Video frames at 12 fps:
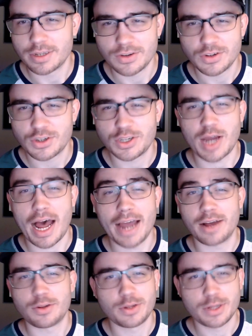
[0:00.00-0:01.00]

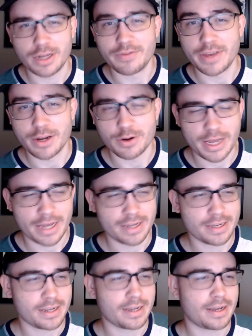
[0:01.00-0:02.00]
style of
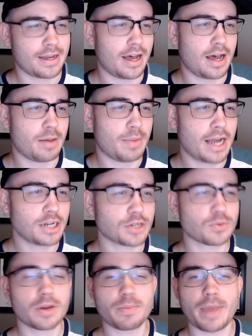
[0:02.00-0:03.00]
internet. I
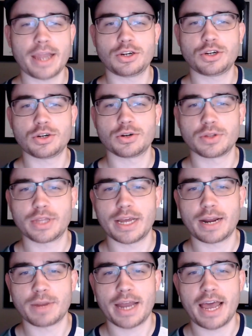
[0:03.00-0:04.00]
just want to make sure that
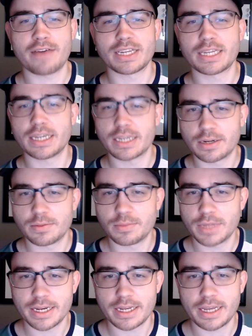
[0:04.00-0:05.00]
I'm going to have a system
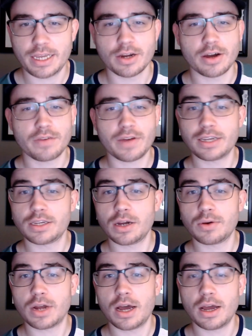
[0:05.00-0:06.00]
that, if I
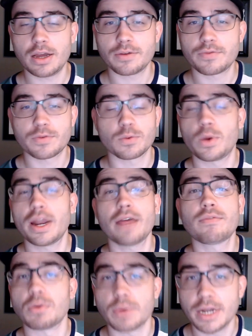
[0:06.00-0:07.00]
don't, for
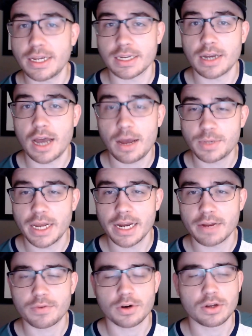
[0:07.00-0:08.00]
whatever reason, update
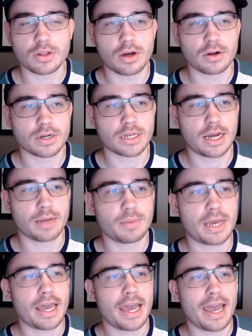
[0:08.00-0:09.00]
it for a long time,
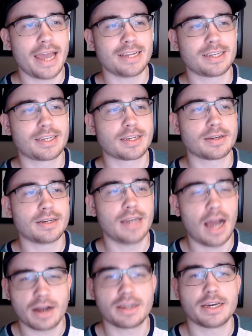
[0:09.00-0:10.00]
it's
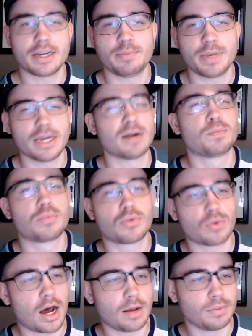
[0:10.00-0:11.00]
not going to be a
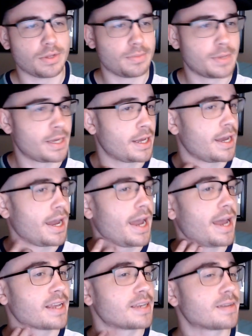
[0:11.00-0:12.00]
problem.
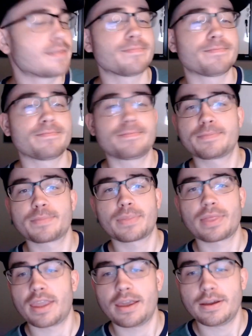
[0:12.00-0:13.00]
And
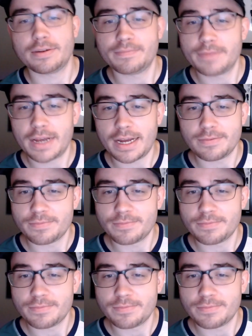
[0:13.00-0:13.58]
I